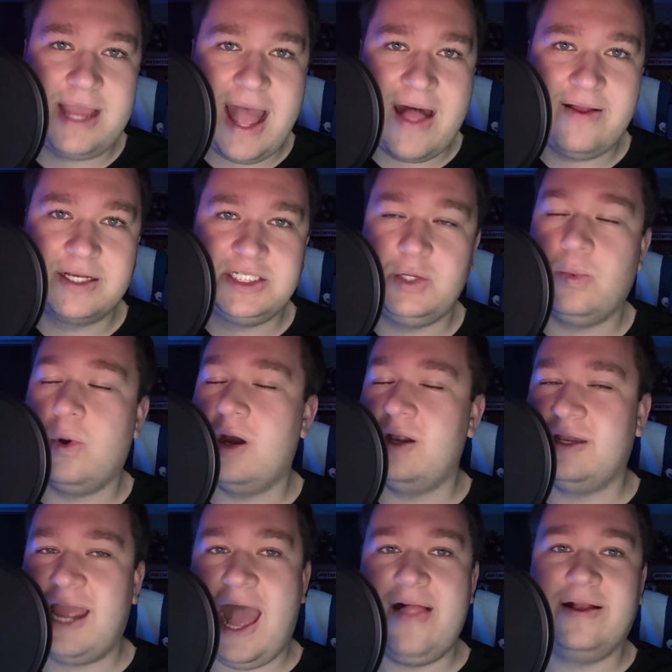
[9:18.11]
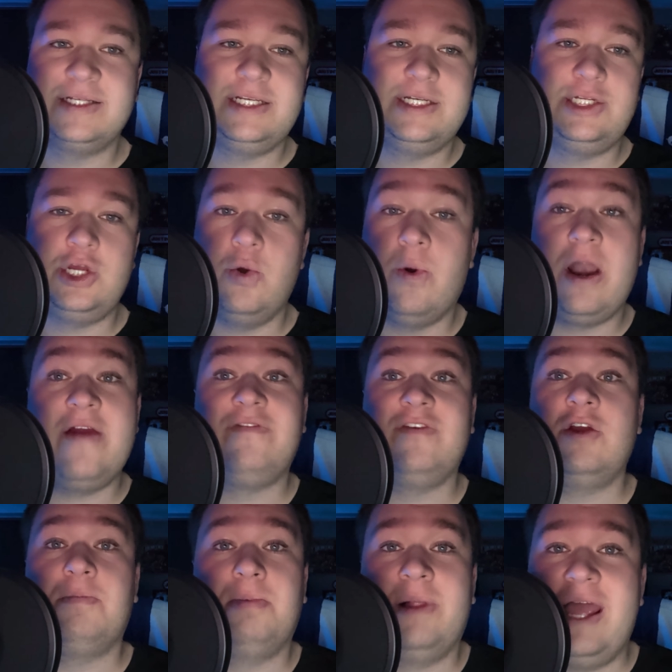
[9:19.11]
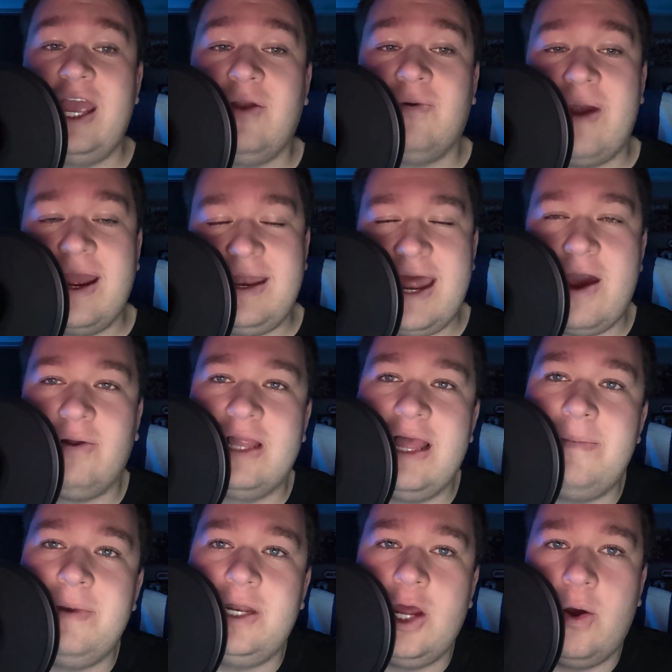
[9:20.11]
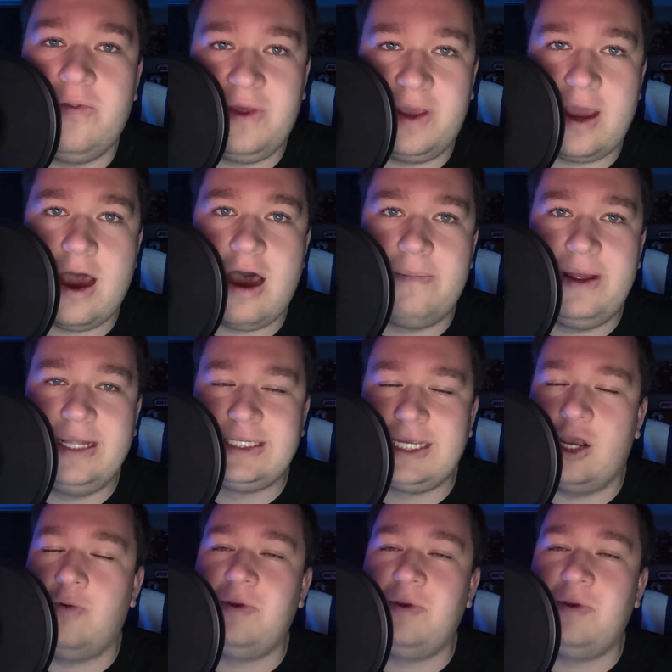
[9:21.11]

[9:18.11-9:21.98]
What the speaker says: Galaxy 1, Galaxy 2, whatever you're playing right now, let me know in the comments.